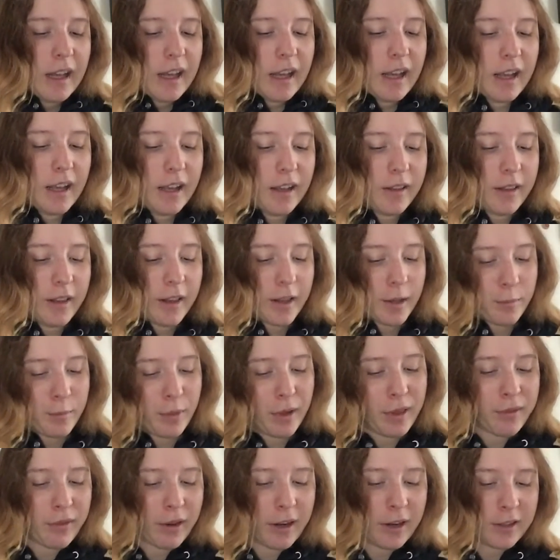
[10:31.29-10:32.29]
They can
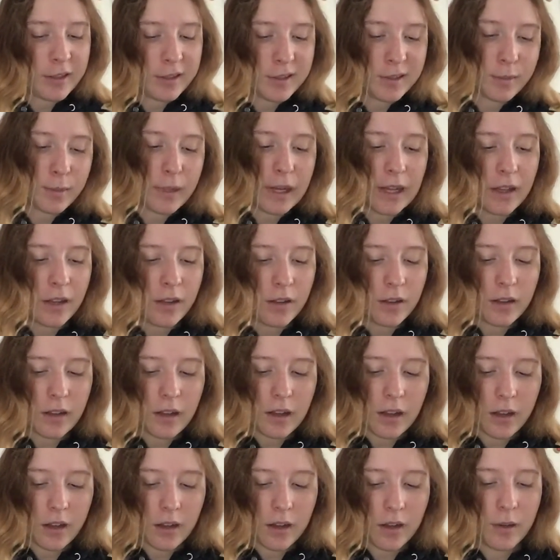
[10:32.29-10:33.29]
breathe fire as well,
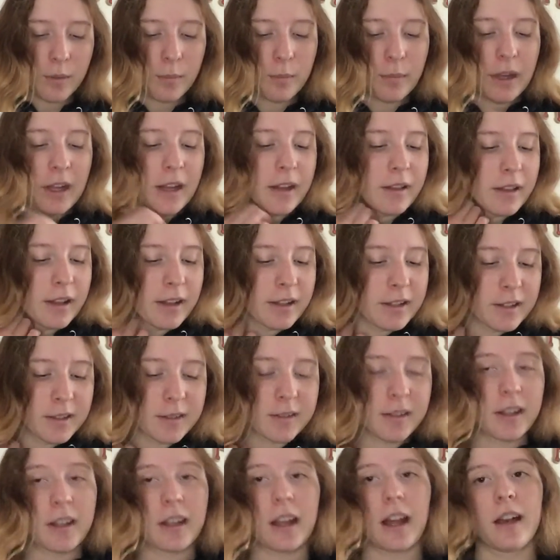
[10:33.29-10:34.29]
and they
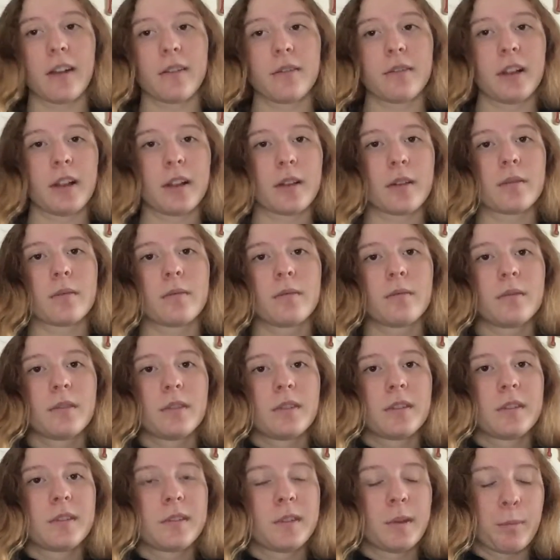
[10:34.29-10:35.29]
just like have like
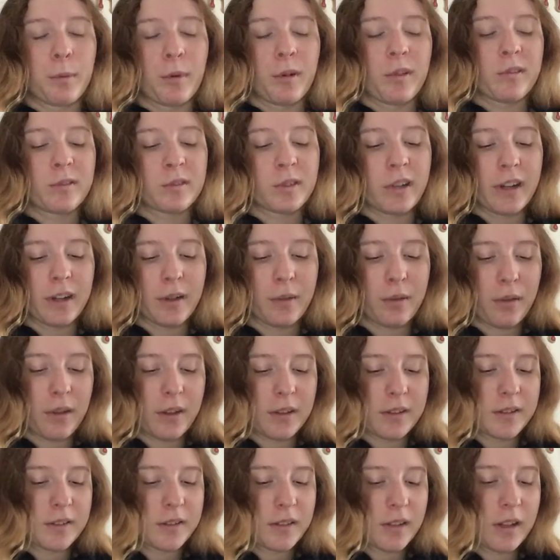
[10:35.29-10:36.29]
super strength,
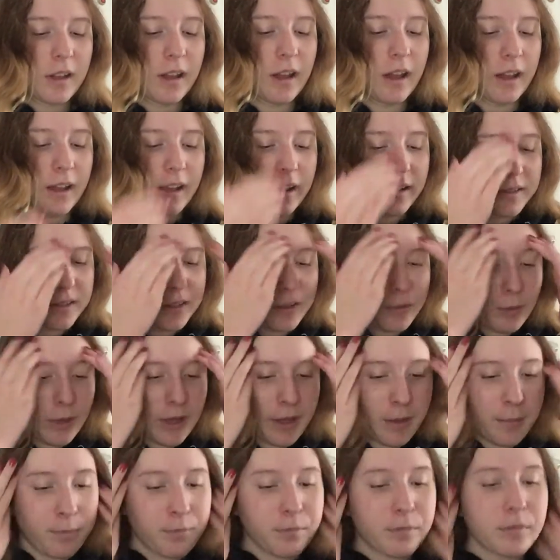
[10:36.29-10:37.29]
I guess, in a
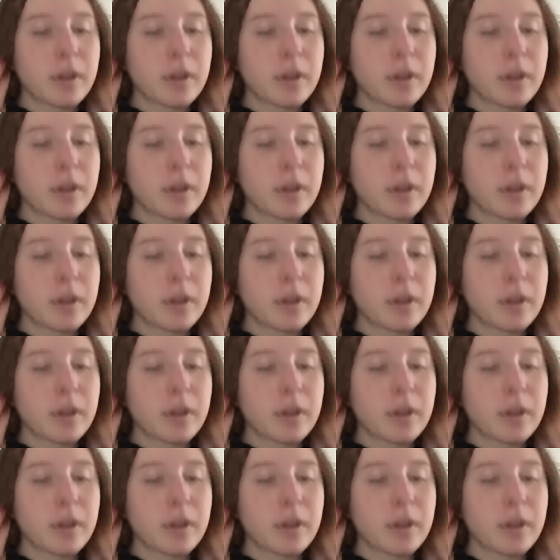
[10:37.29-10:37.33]
way.